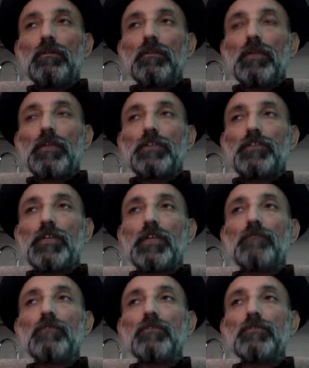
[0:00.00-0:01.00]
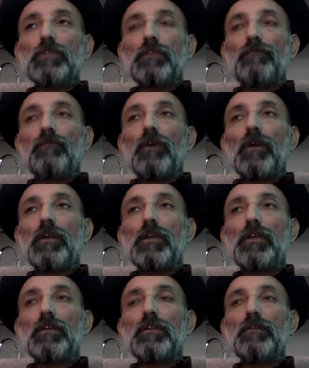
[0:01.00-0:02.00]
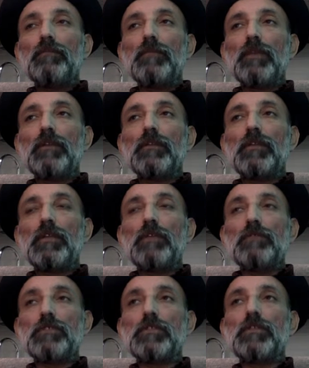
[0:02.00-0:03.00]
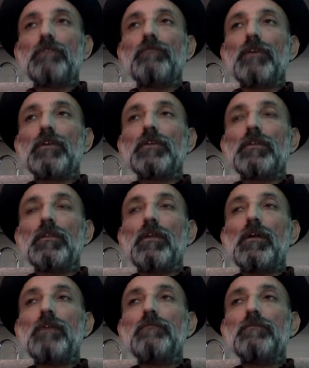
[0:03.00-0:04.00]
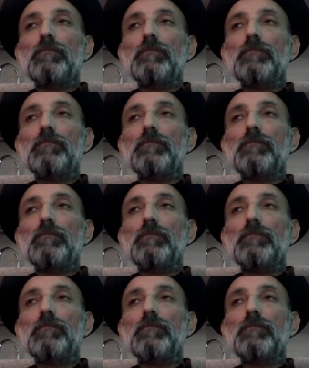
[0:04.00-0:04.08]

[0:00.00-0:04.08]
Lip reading: Like 10 of those, like firing at him, and then he was still fucking alive.